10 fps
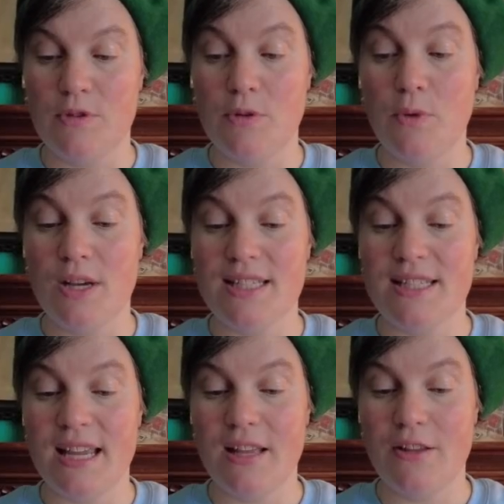to
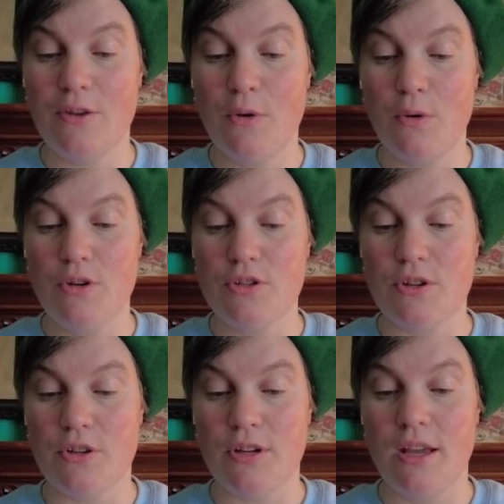wassail the
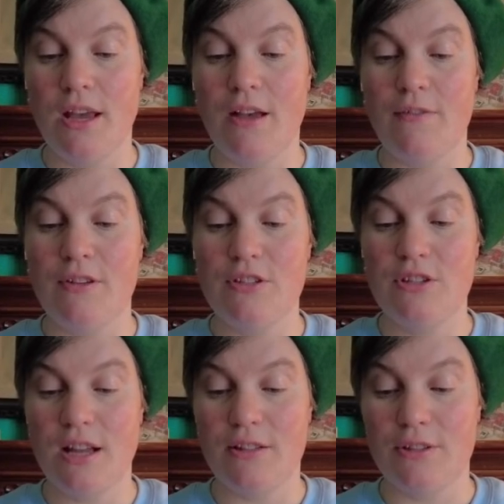orchard of his
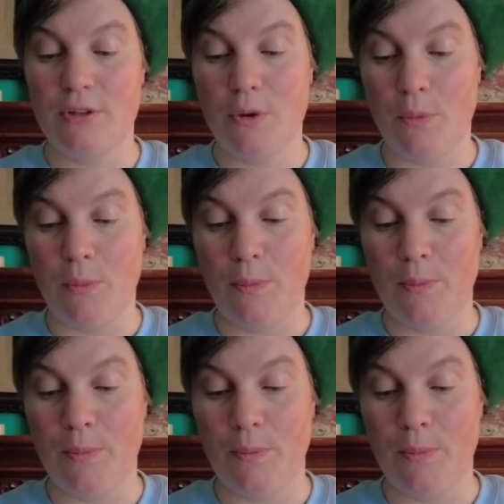childhood home.